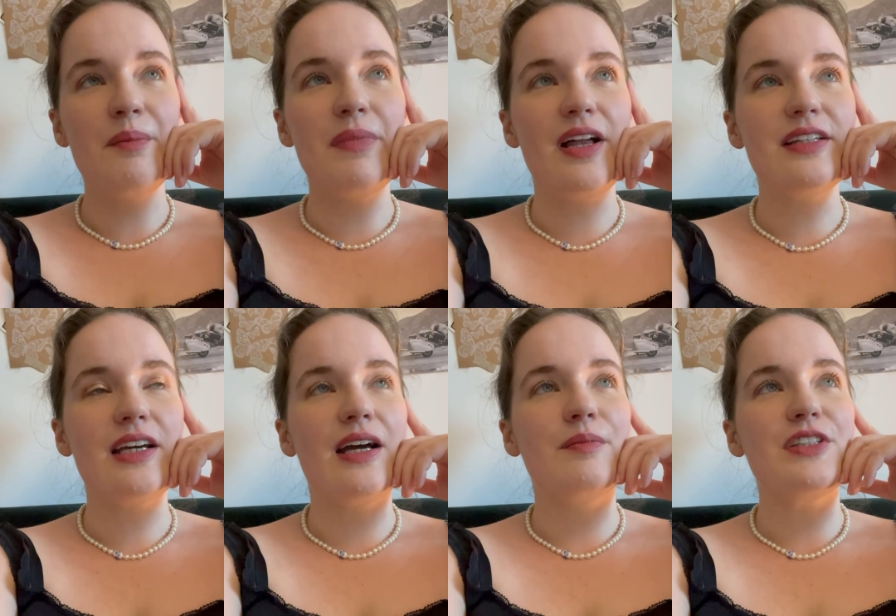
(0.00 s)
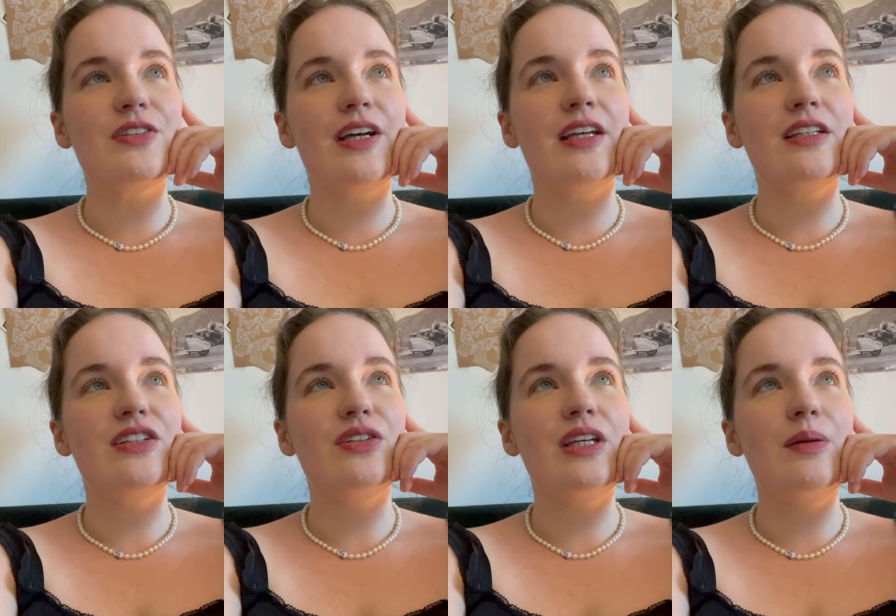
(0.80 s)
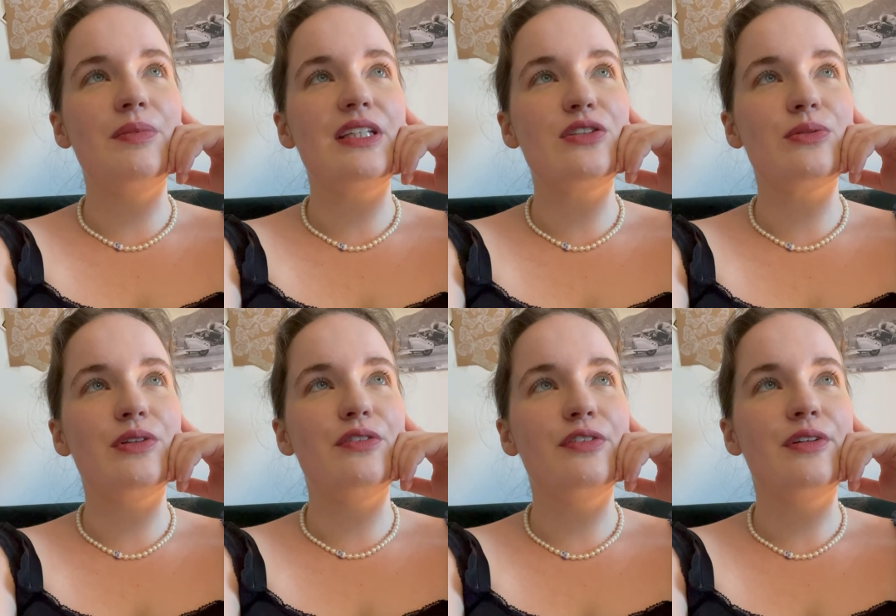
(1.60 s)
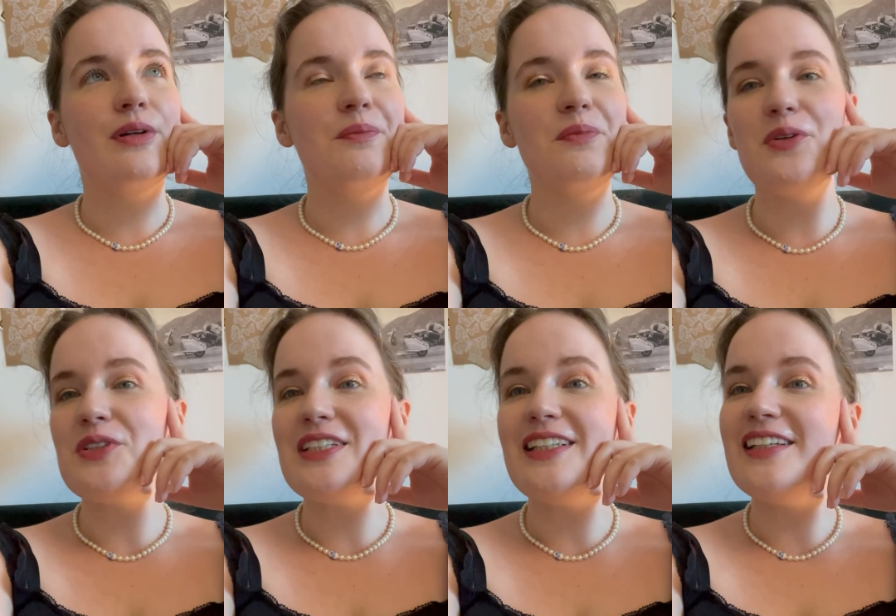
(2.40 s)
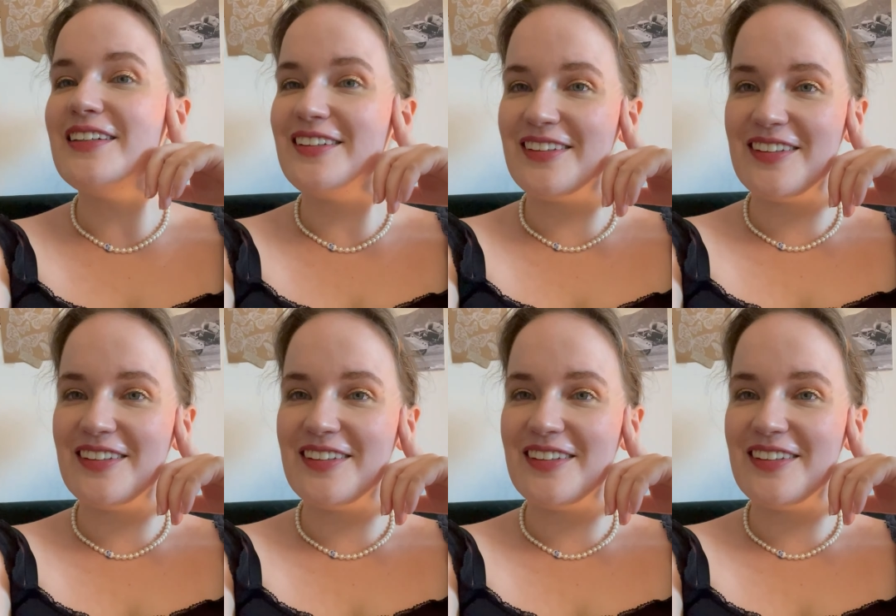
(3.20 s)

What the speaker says: but I'm trying to keep this roof mostly